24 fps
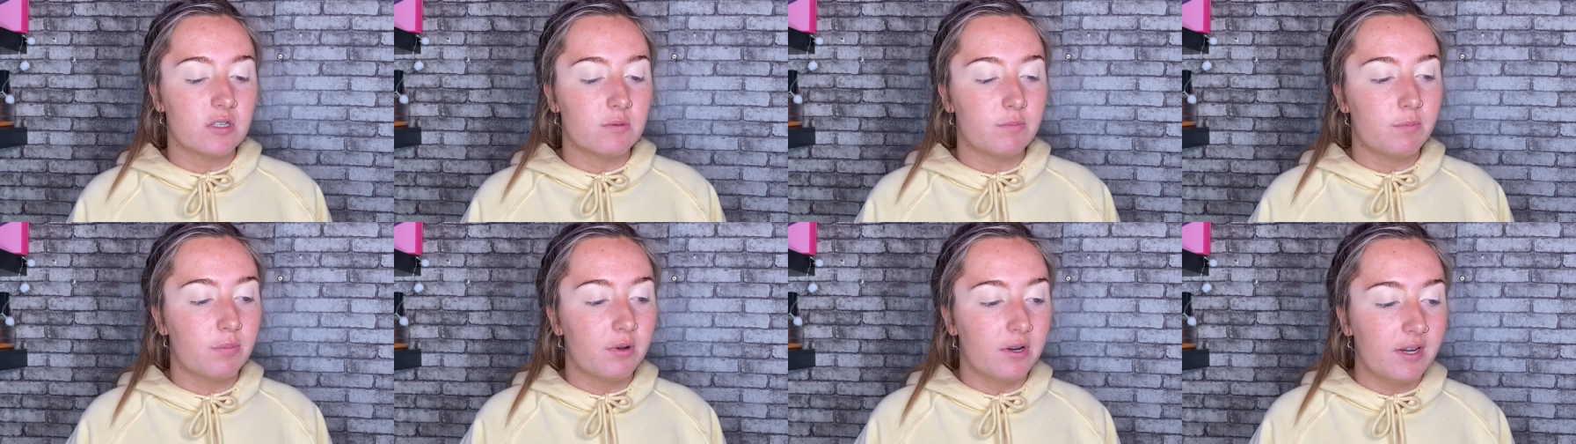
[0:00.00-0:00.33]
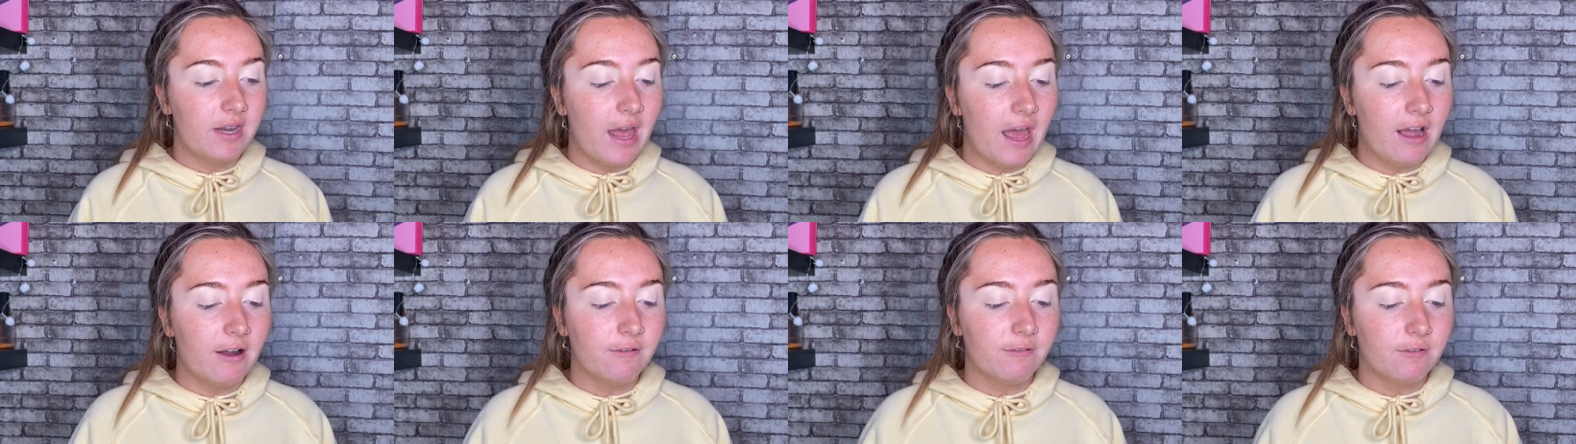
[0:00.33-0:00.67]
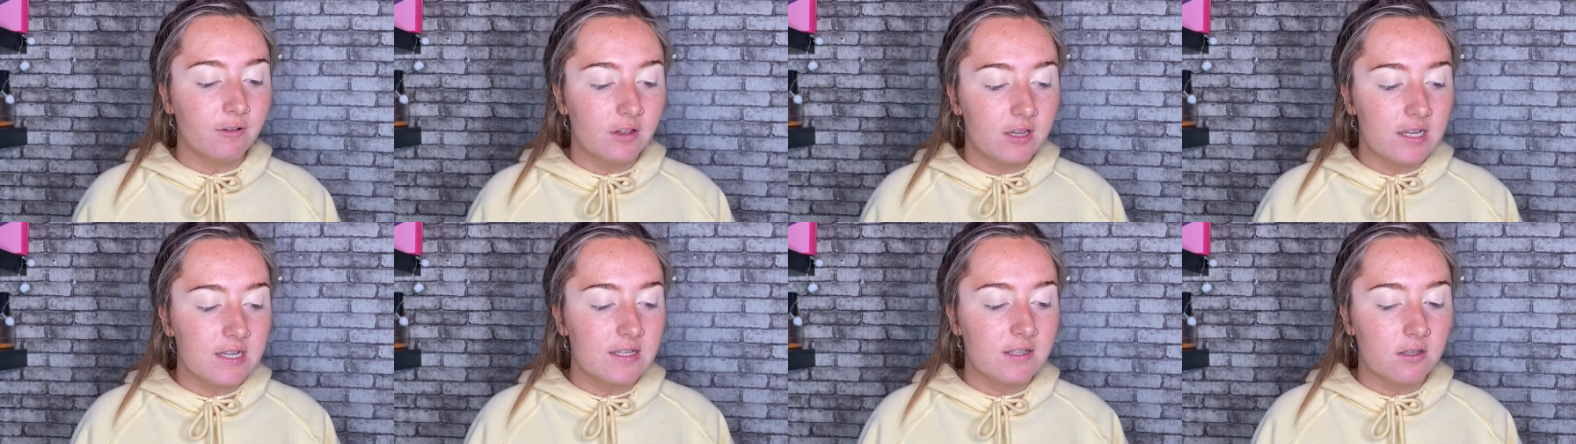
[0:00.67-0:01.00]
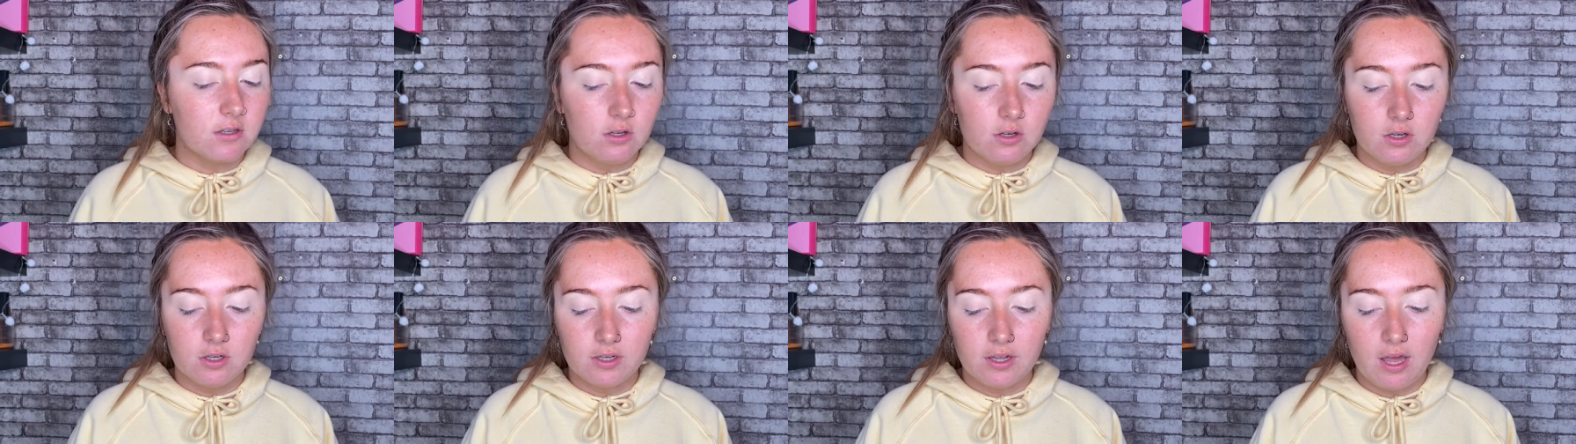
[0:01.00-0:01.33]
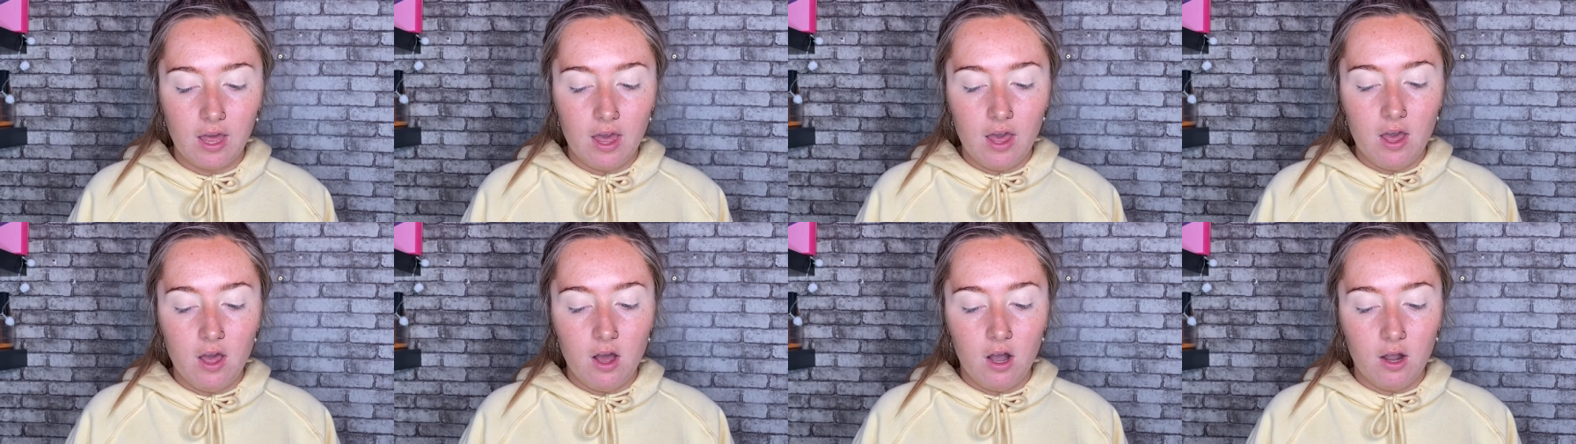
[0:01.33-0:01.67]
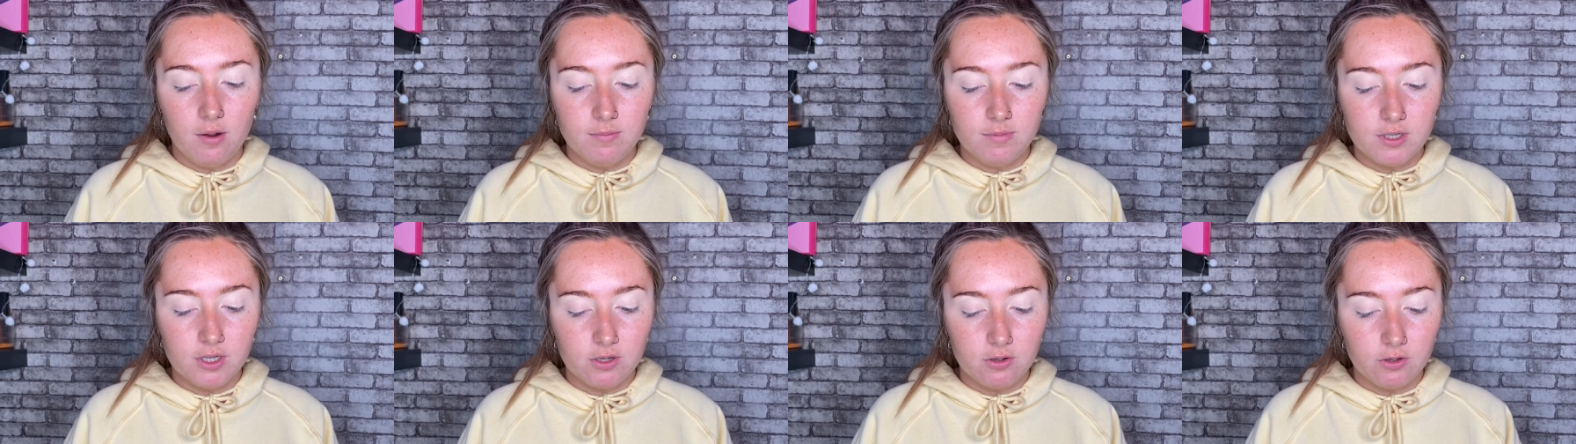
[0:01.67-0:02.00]
But now for this look,
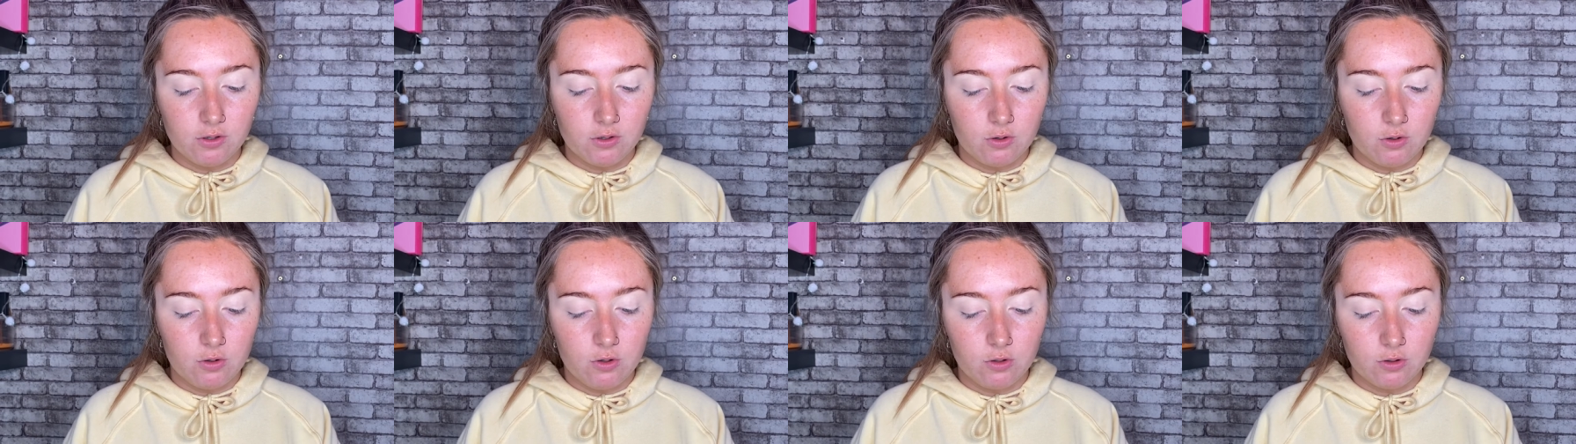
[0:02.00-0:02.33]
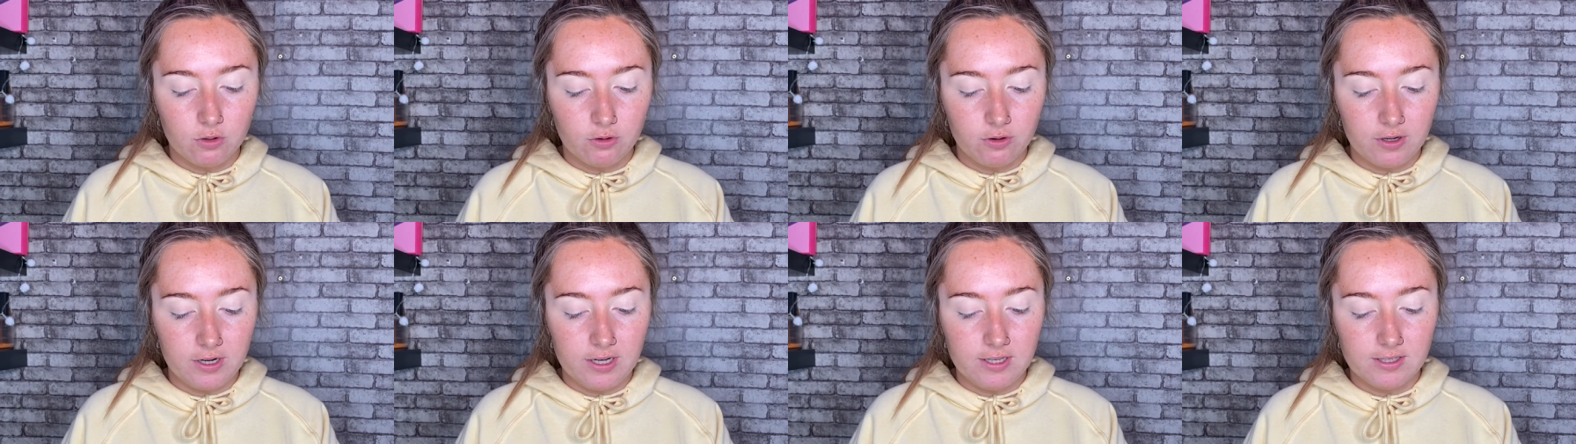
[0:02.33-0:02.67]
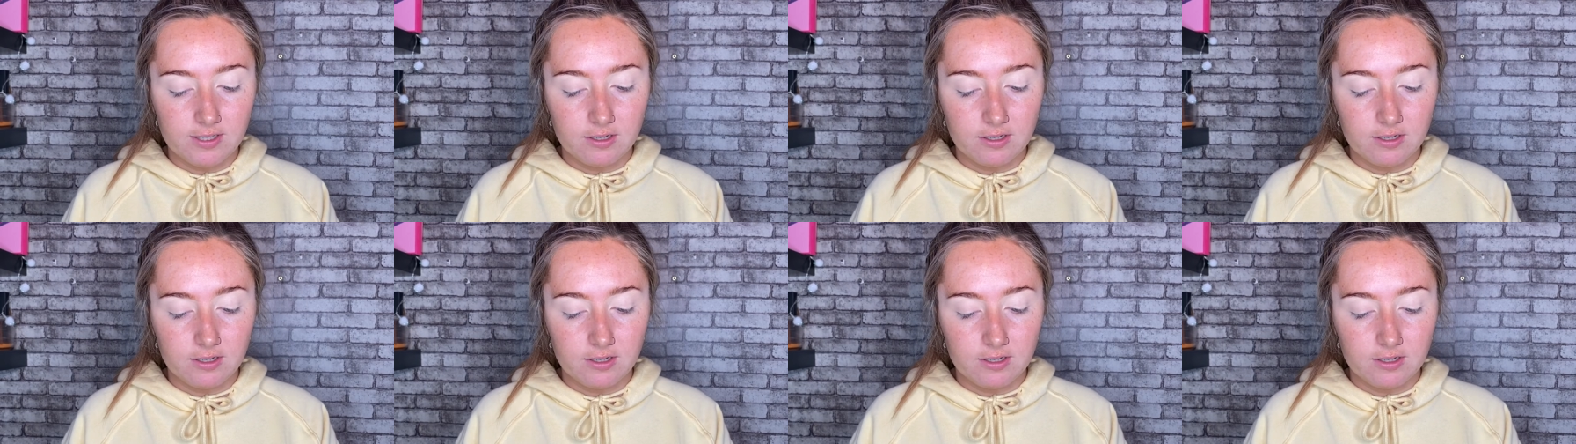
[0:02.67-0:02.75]
I'm doing a cut crease,